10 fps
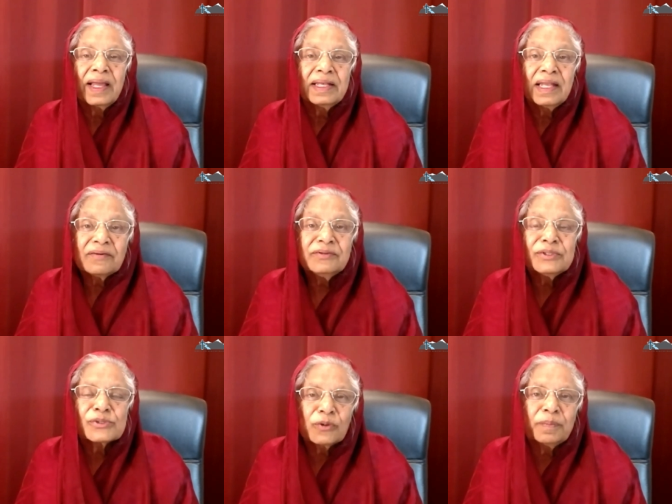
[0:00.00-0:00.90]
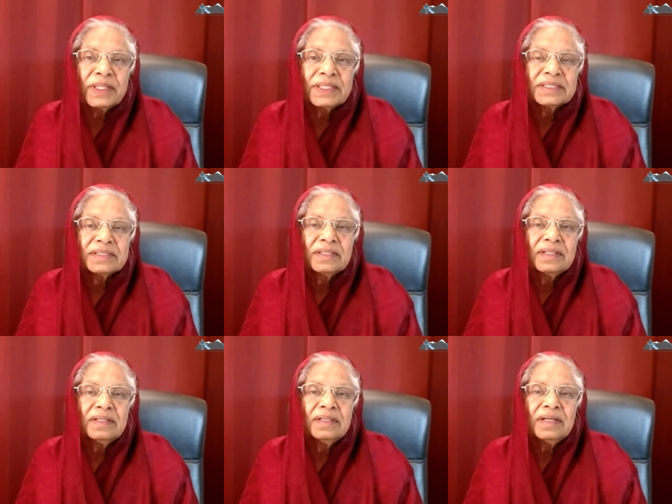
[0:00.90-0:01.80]
I love you so much.
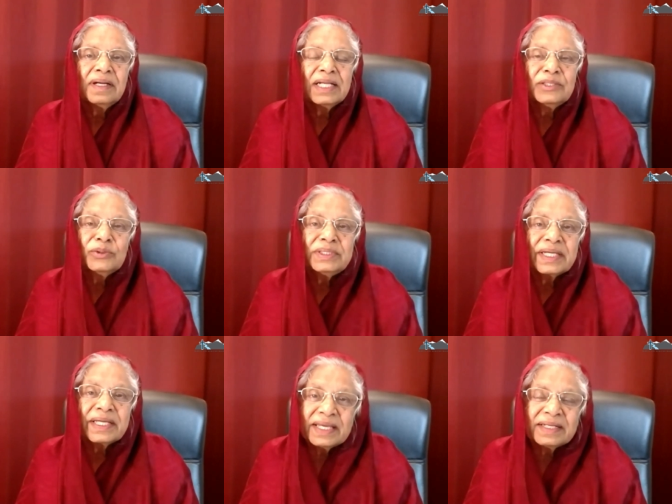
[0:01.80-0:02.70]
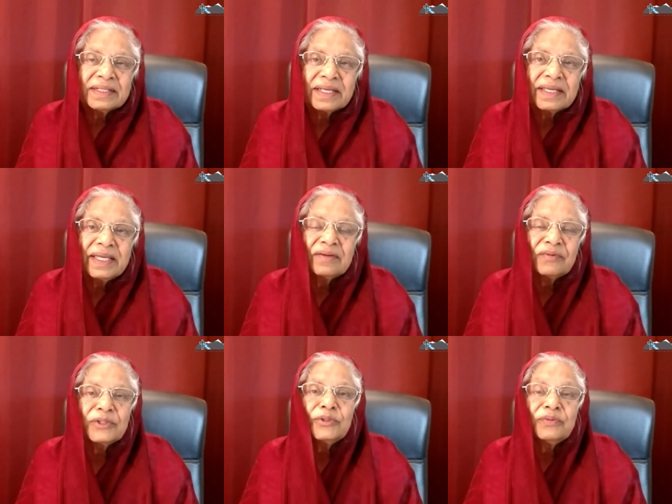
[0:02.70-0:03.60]
I'll do it again and
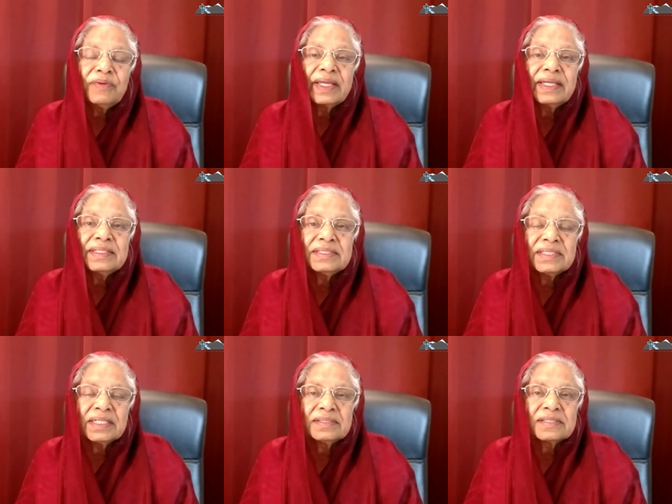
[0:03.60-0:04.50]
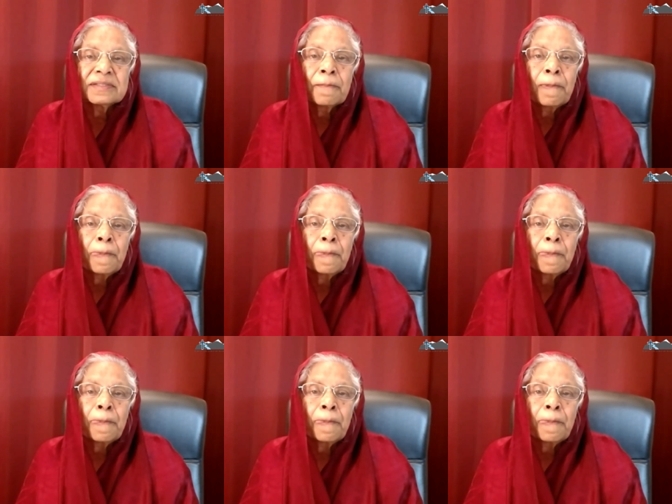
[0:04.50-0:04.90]
again for you if I get a chance.